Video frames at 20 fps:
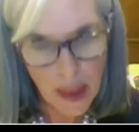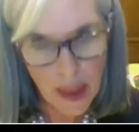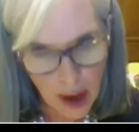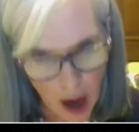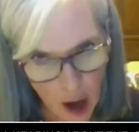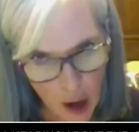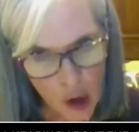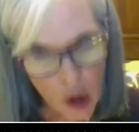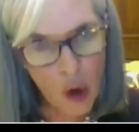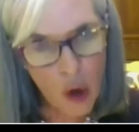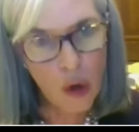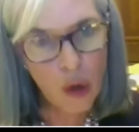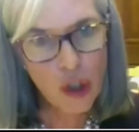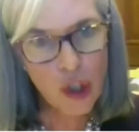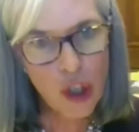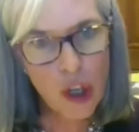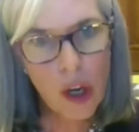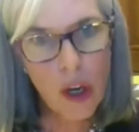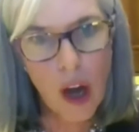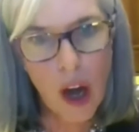that a
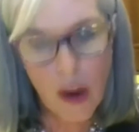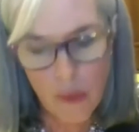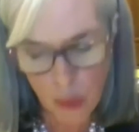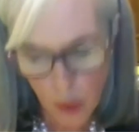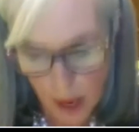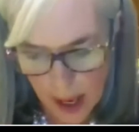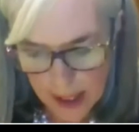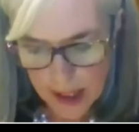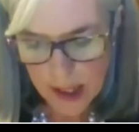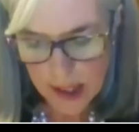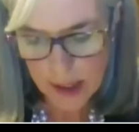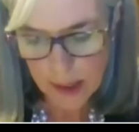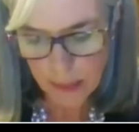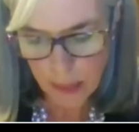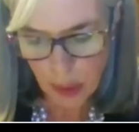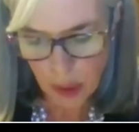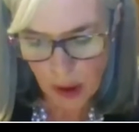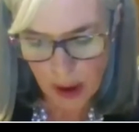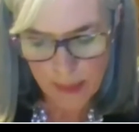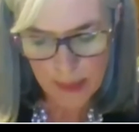culture of white
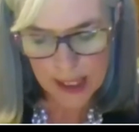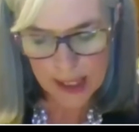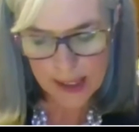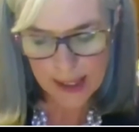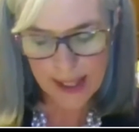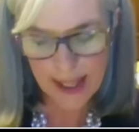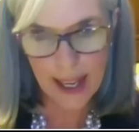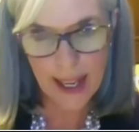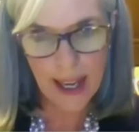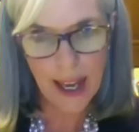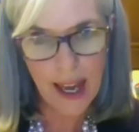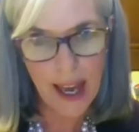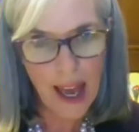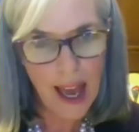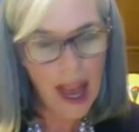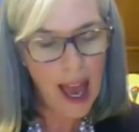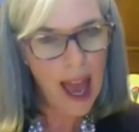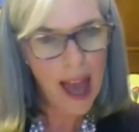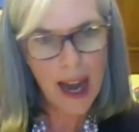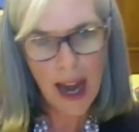supremacy,
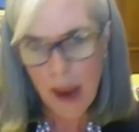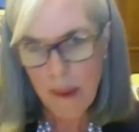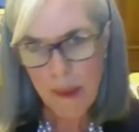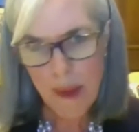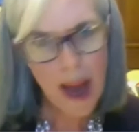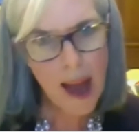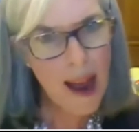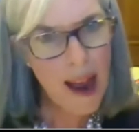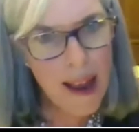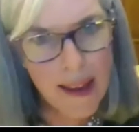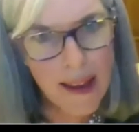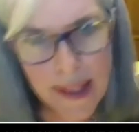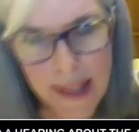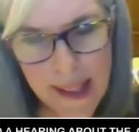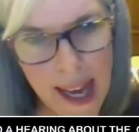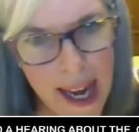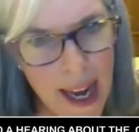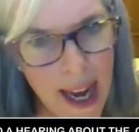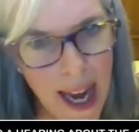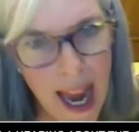and I'm not
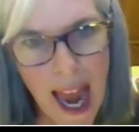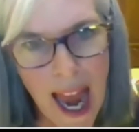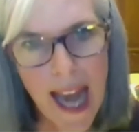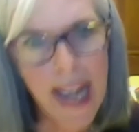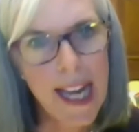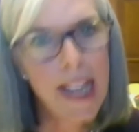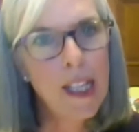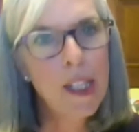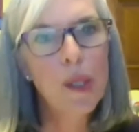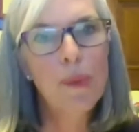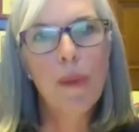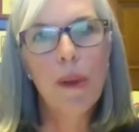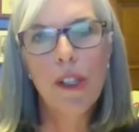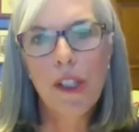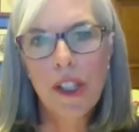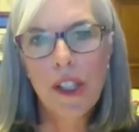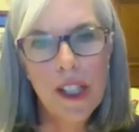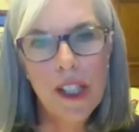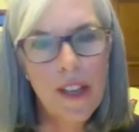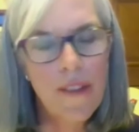saying any
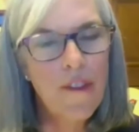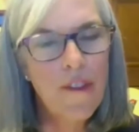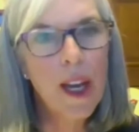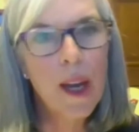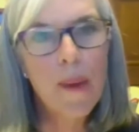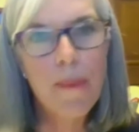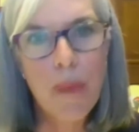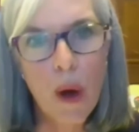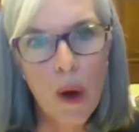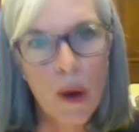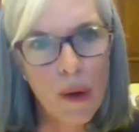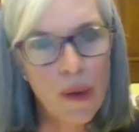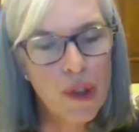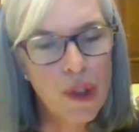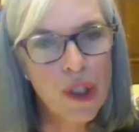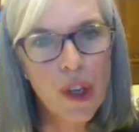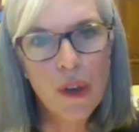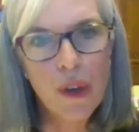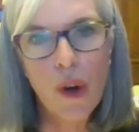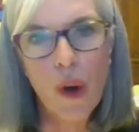specific
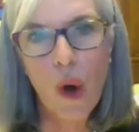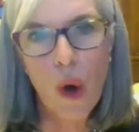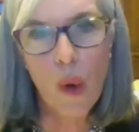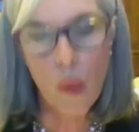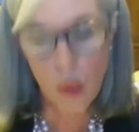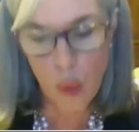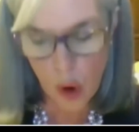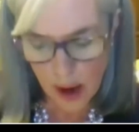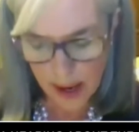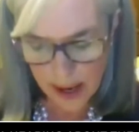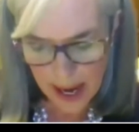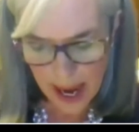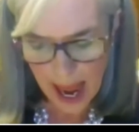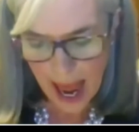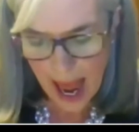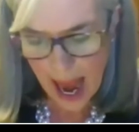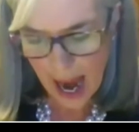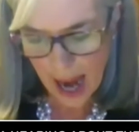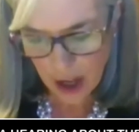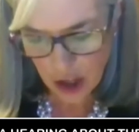person or
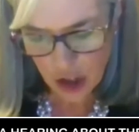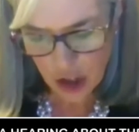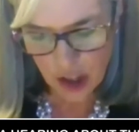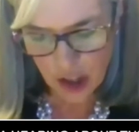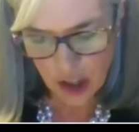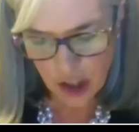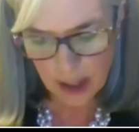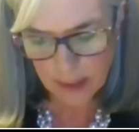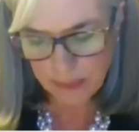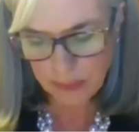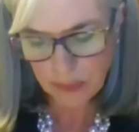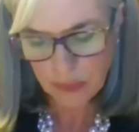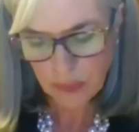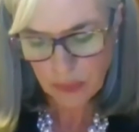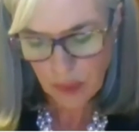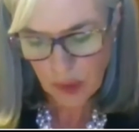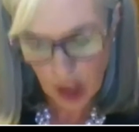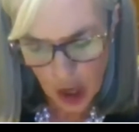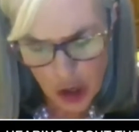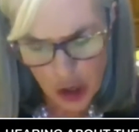one action,
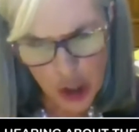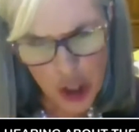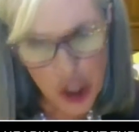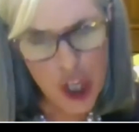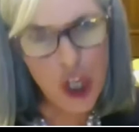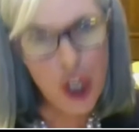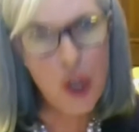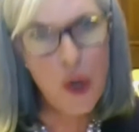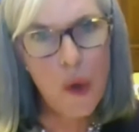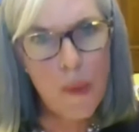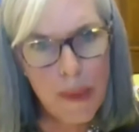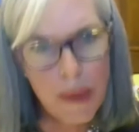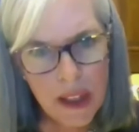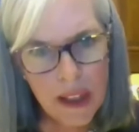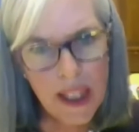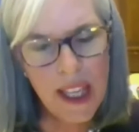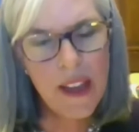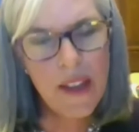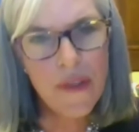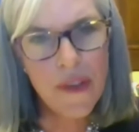do you
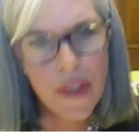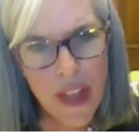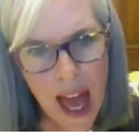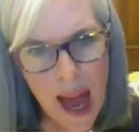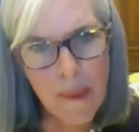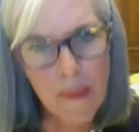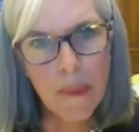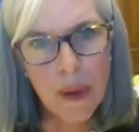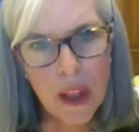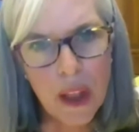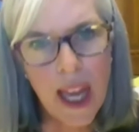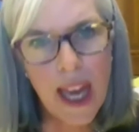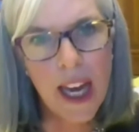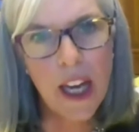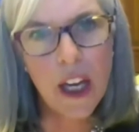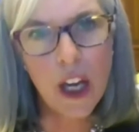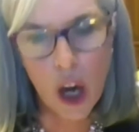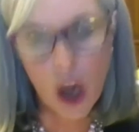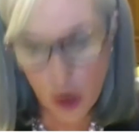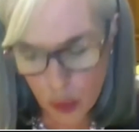believe that
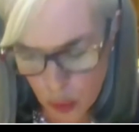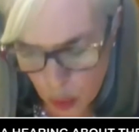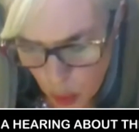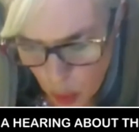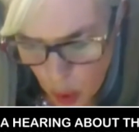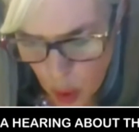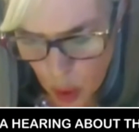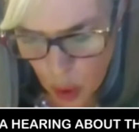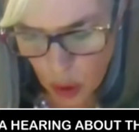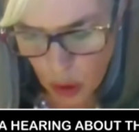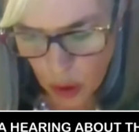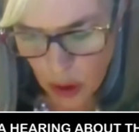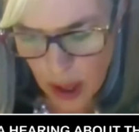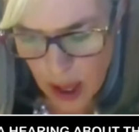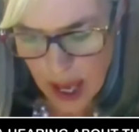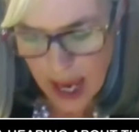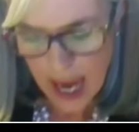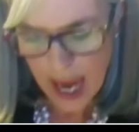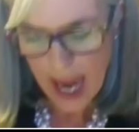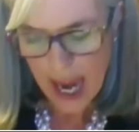played a role
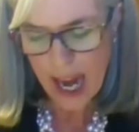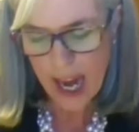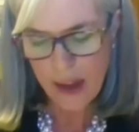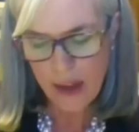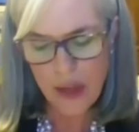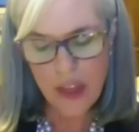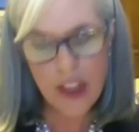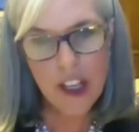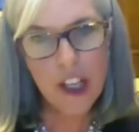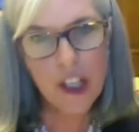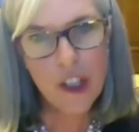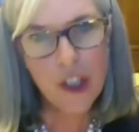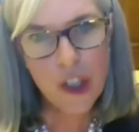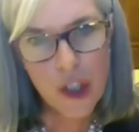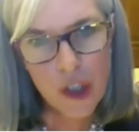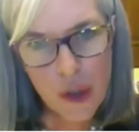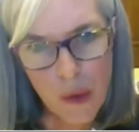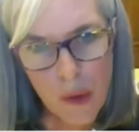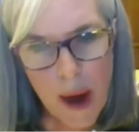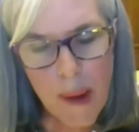in the
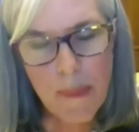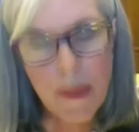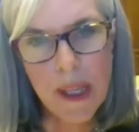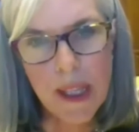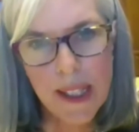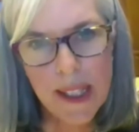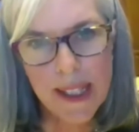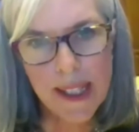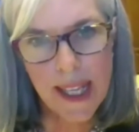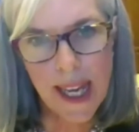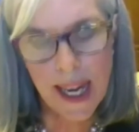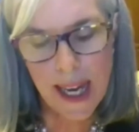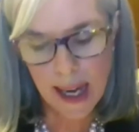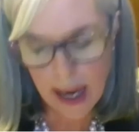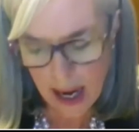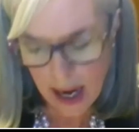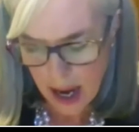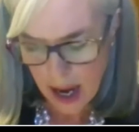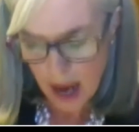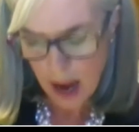
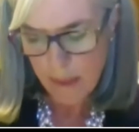discrepancy